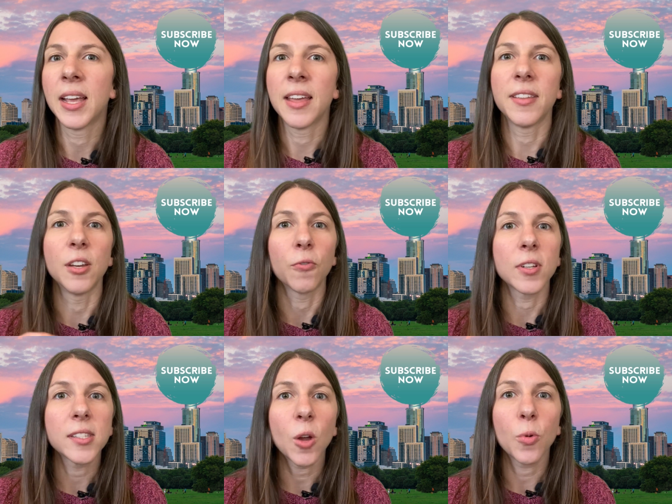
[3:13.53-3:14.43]
the
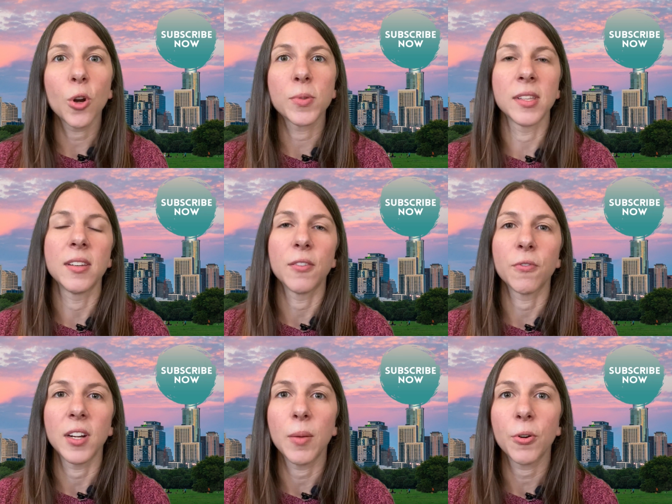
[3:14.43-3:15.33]
different suburbs and the
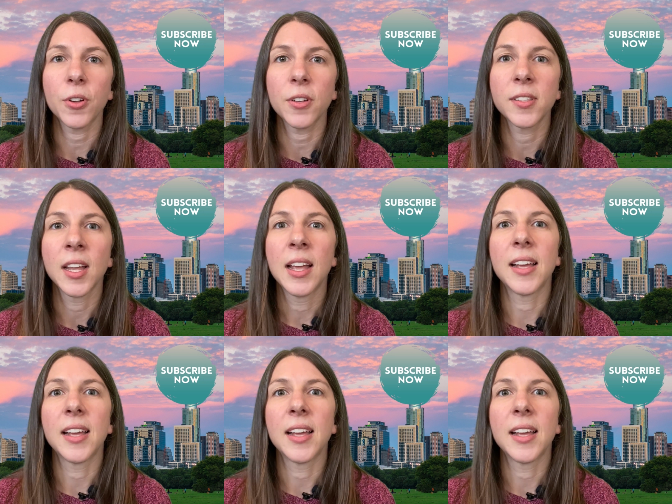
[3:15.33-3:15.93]
different neighborhoods.